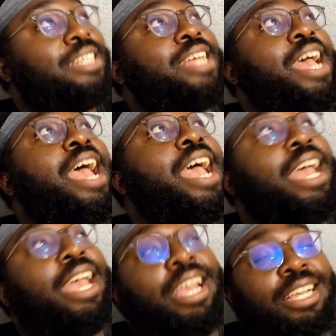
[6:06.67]

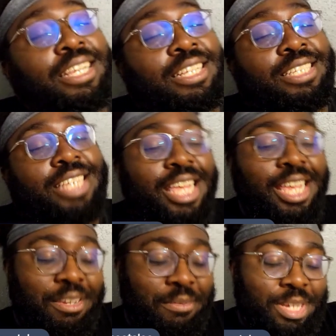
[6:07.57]
Tag
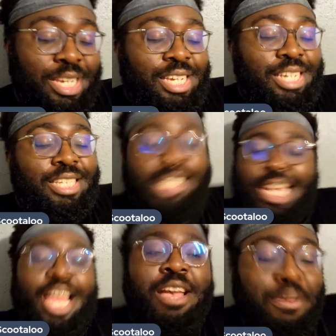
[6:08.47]
Team
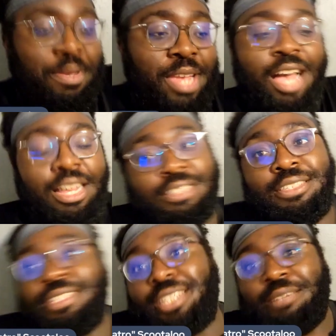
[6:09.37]

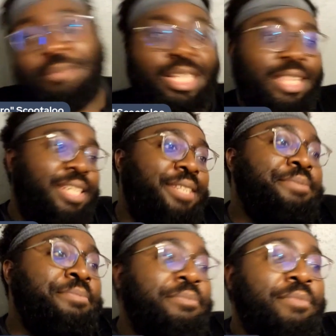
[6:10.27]
Champions come out there.
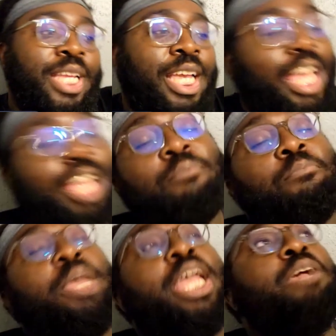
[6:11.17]
And
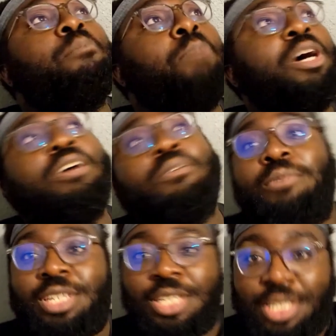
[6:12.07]
Big Book
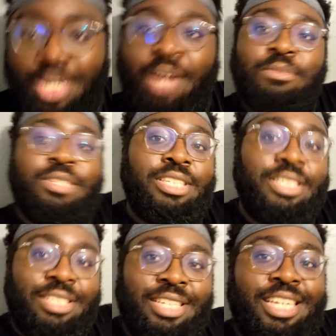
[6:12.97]
was salty.
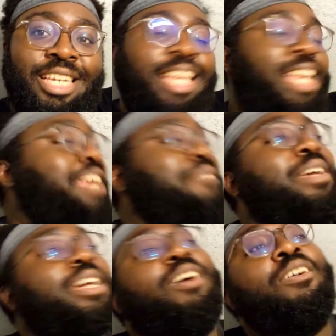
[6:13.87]

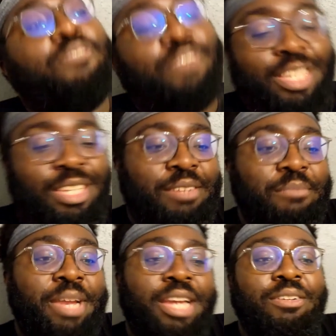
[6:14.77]
Even Kofi
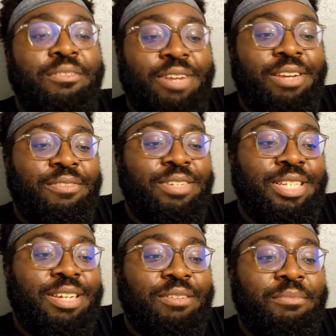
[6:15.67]
made a reference
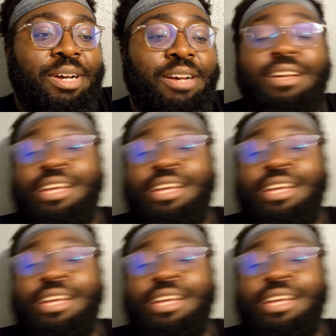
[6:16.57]
talking about,